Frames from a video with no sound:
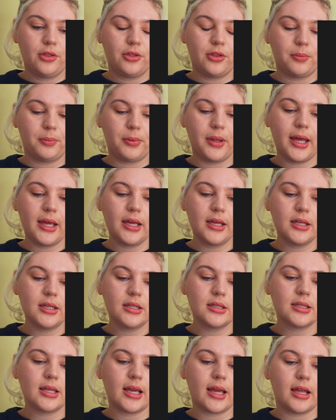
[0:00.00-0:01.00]
the
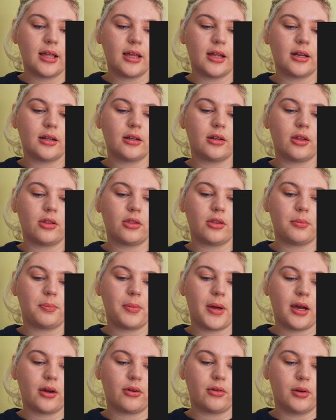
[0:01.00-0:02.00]
players and the
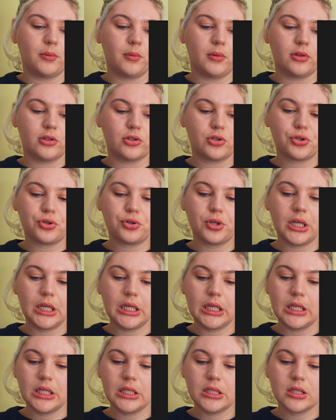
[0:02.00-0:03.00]
background with the
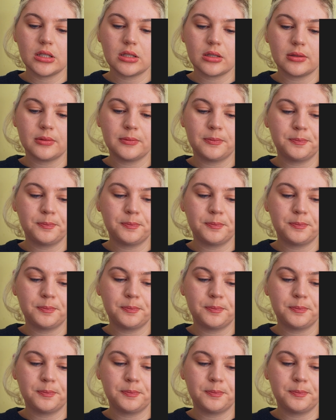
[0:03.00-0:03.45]
trees.